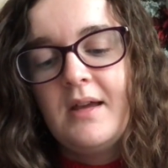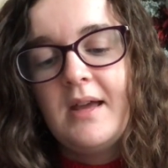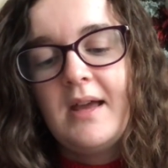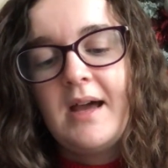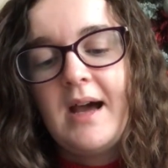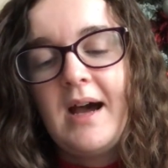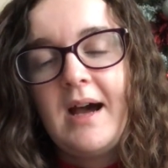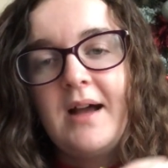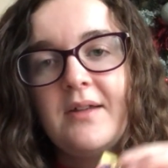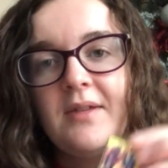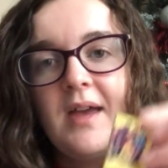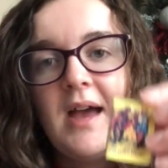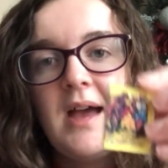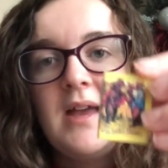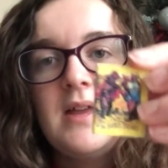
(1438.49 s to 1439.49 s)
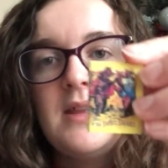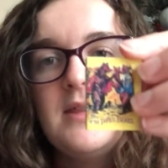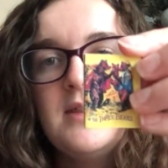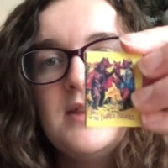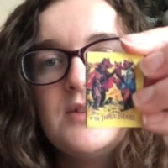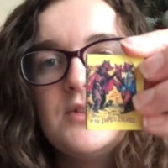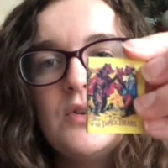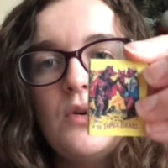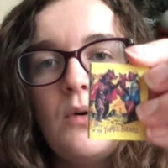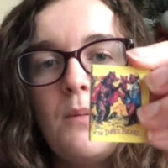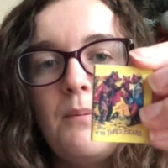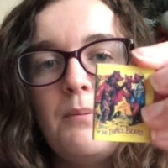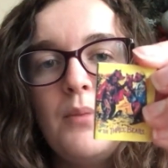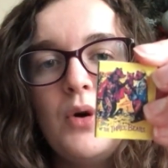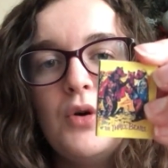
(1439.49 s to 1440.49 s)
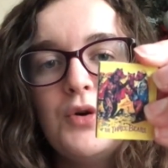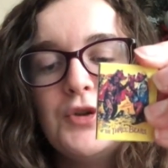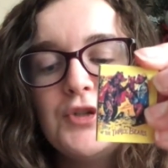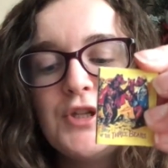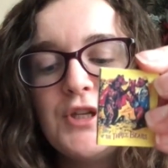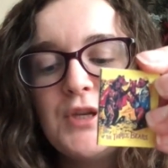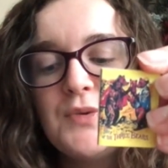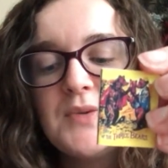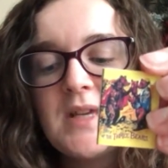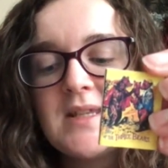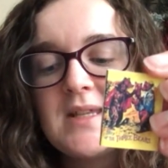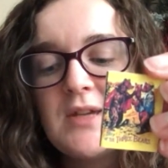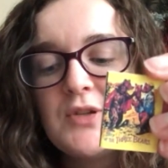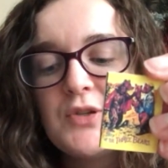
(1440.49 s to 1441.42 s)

it had a little book to use as a